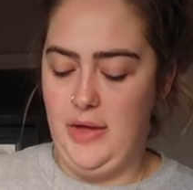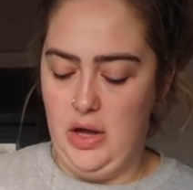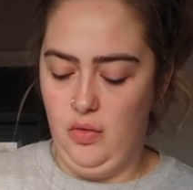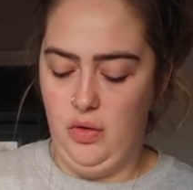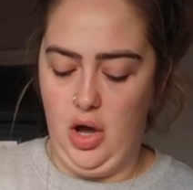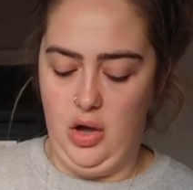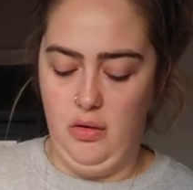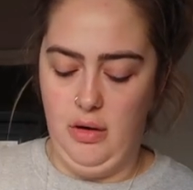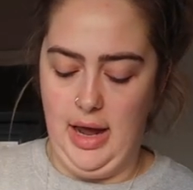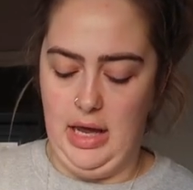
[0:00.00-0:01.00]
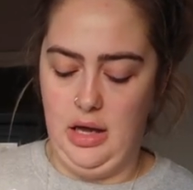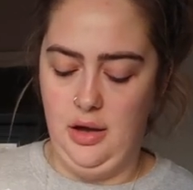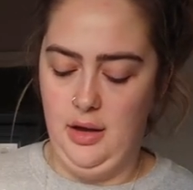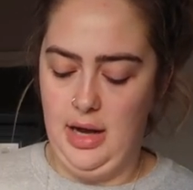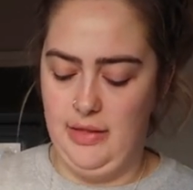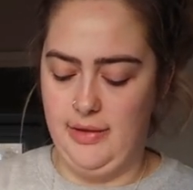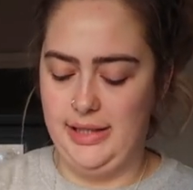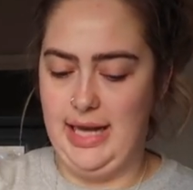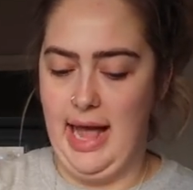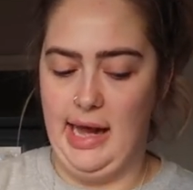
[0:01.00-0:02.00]
They all go like in the
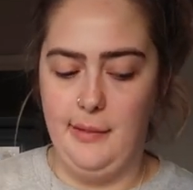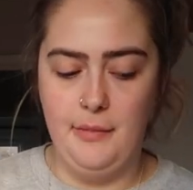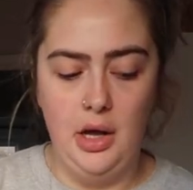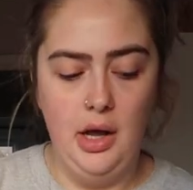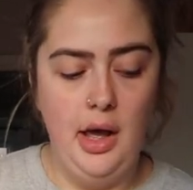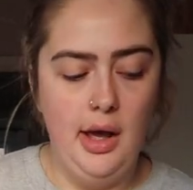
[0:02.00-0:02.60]
same,